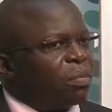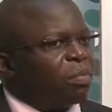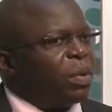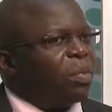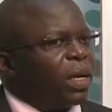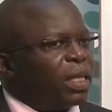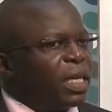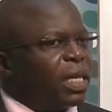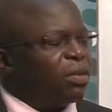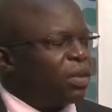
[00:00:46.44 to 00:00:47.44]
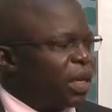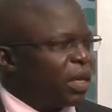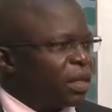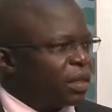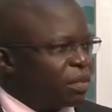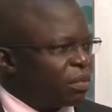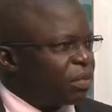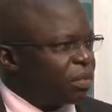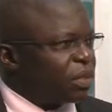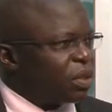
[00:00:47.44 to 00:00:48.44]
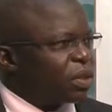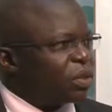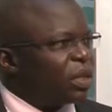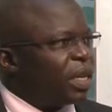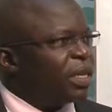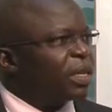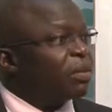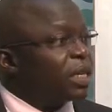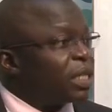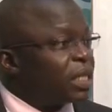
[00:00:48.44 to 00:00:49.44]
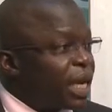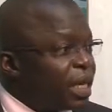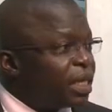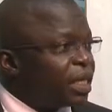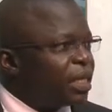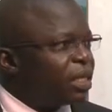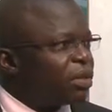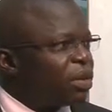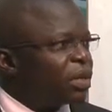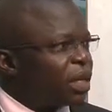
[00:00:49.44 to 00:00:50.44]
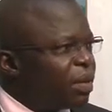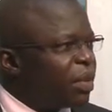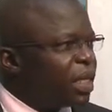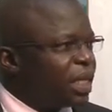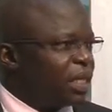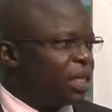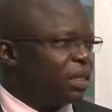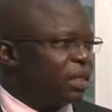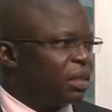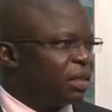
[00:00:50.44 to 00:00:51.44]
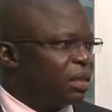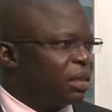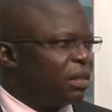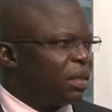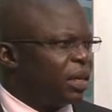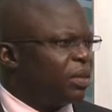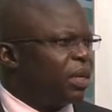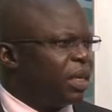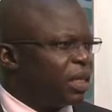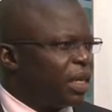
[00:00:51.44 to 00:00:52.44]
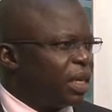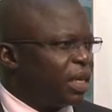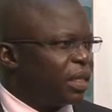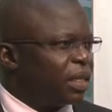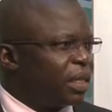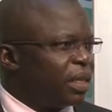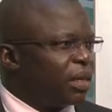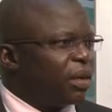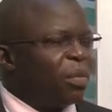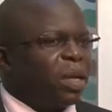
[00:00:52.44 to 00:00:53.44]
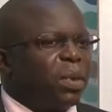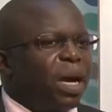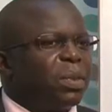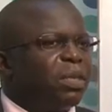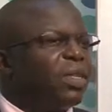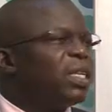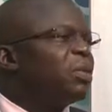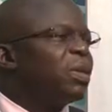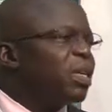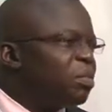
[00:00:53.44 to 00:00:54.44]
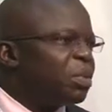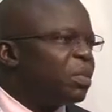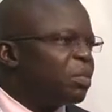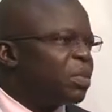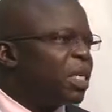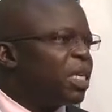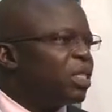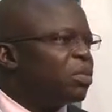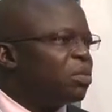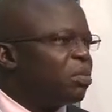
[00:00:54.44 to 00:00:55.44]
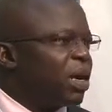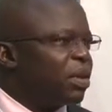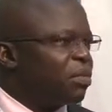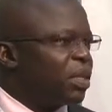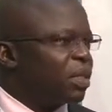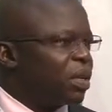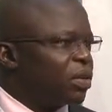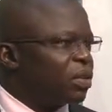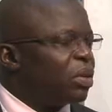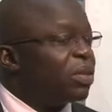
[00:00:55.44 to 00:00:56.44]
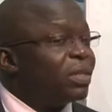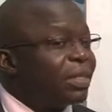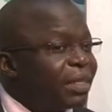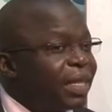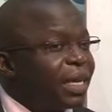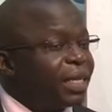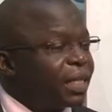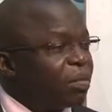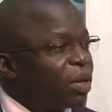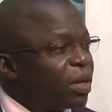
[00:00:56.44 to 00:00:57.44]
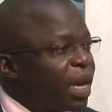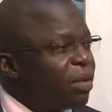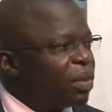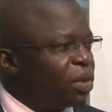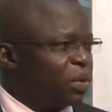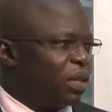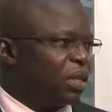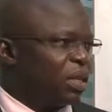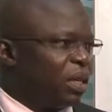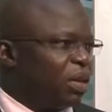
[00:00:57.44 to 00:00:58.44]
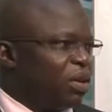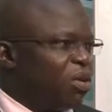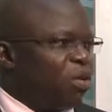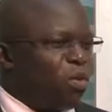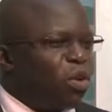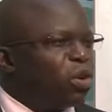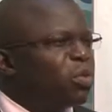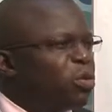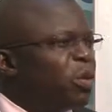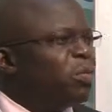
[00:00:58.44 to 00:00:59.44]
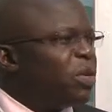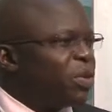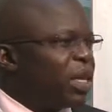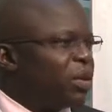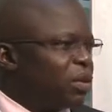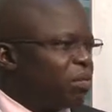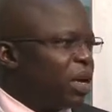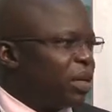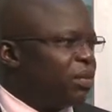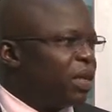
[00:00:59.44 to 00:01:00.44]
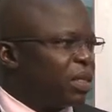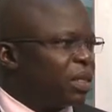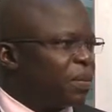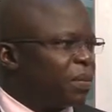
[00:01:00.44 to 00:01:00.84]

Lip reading: People are saying, okay, today the greatest challenge is on climate change. I do understand that. But perhaps even the greater problem today is on biodiversity loss because that is about livelihood. What would we be without biodiversity?